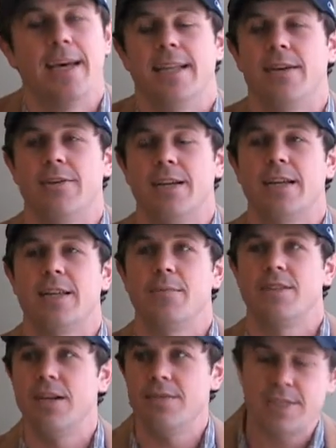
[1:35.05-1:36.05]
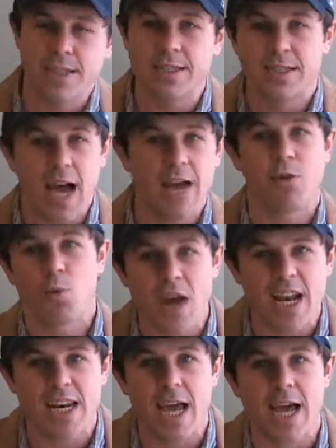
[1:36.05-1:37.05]
They were thinking to themselves, he's kind of a
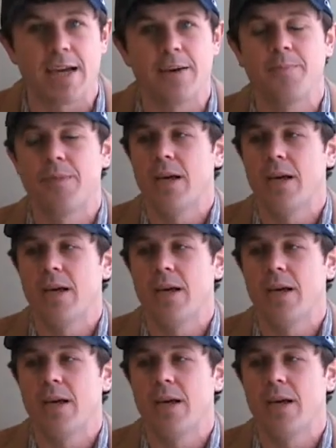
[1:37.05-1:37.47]
redneck.